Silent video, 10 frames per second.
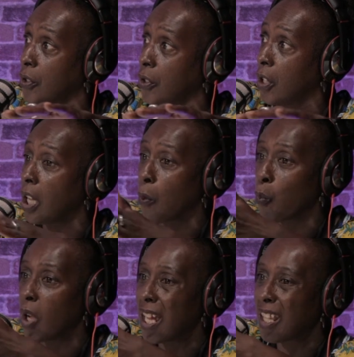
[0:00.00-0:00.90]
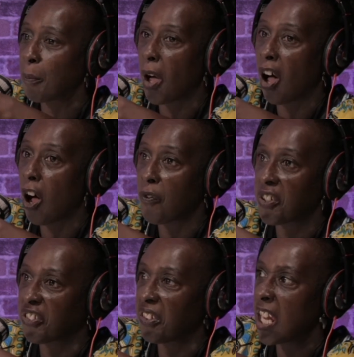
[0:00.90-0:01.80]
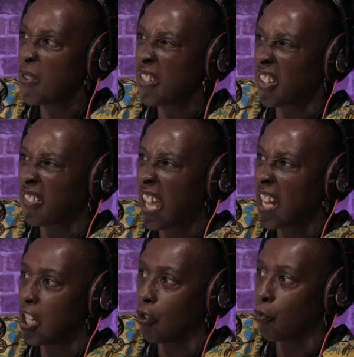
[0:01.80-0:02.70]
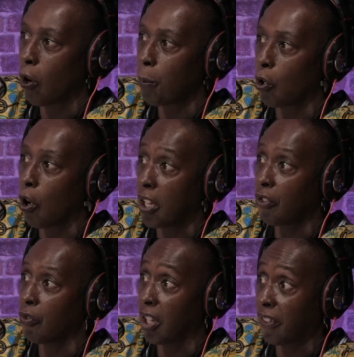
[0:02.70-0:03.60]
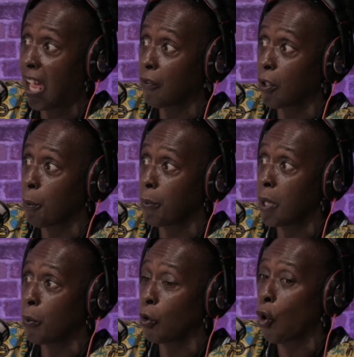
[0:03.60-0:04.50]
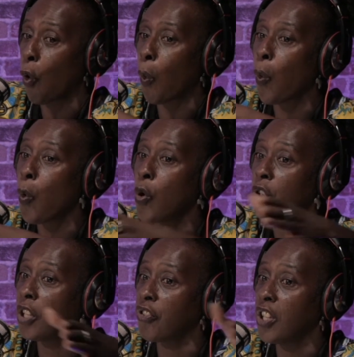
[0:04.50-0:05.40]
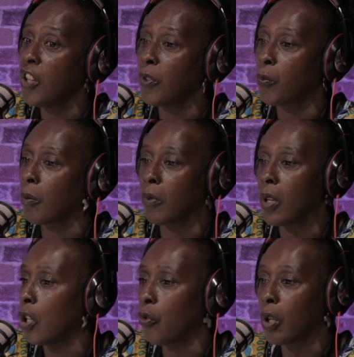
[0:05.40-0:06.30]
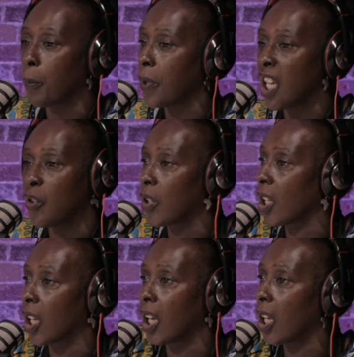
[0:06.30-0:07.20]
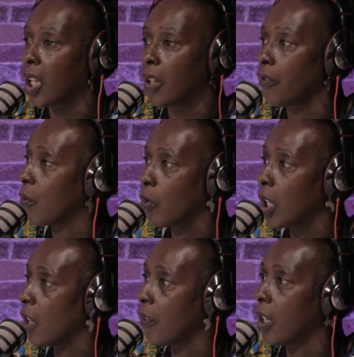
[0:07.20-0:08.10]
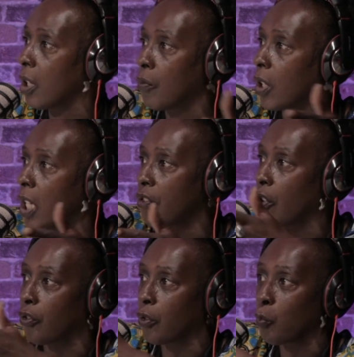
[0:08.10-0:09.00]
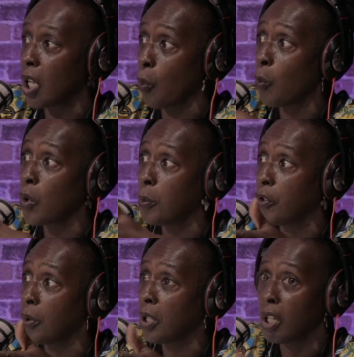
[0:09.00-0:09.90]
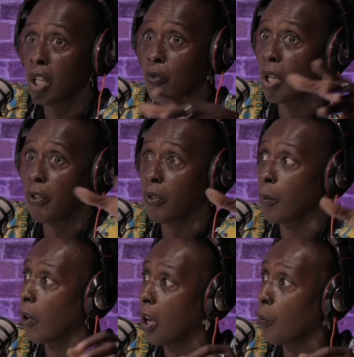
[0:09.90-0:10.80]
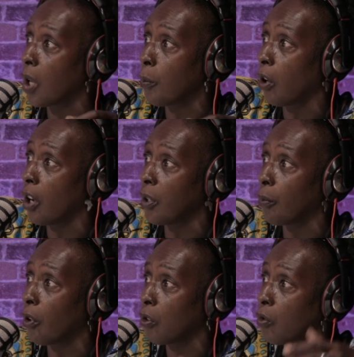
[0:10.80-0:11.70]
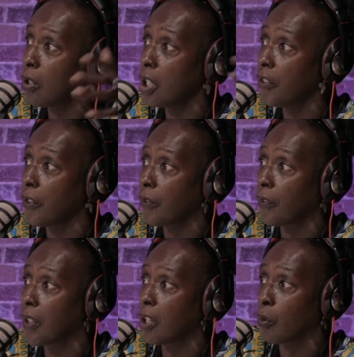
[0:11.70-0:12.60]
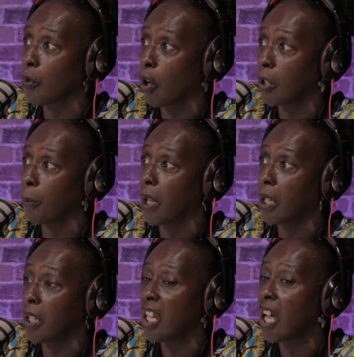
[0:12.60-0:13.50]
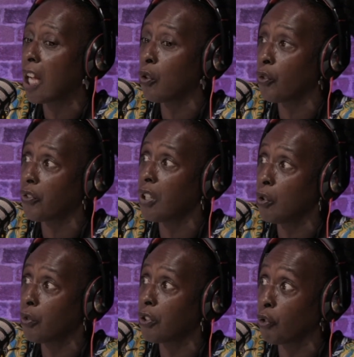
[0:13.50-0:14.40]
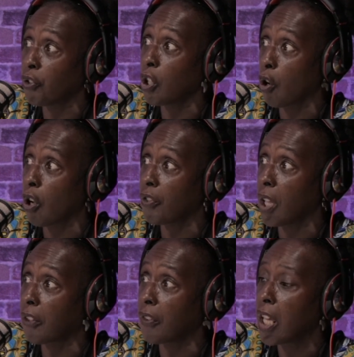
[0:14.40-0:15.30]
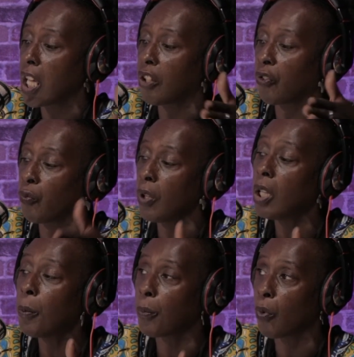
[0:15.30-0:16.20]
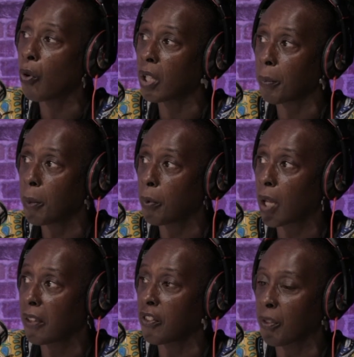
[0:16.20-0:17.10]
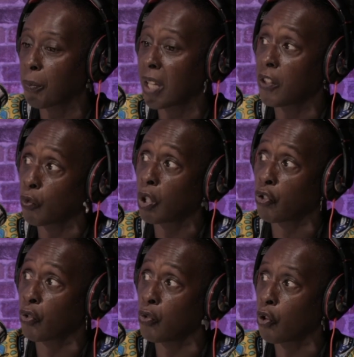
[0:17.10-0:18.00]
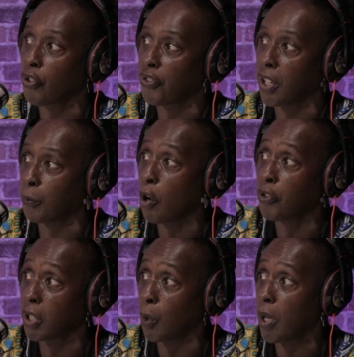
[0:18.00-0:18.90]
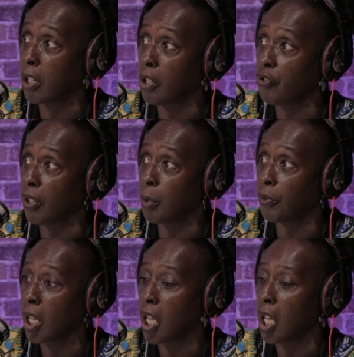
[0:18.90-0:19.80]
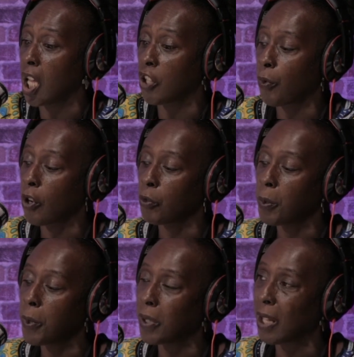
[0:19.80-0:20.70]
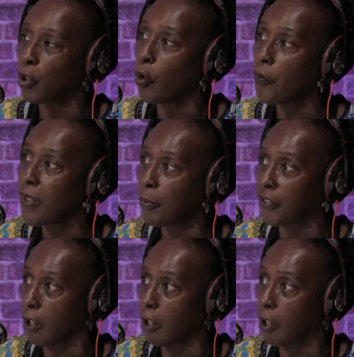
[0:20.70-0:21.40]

where the Ma'afa slavery is a tiny drop in our history as African people. All the achievements and Europeans within caves and whatever, Renaissance, and what we were doing, Great Zimbabwe, blah, blah, blah, all these different things that were on the planet. Yeah. And you'll see us and you'll see the context. It's really important that people get this and get this for their children, because it's part of the awakening, James. Yeah. It's part to make people that love themselves,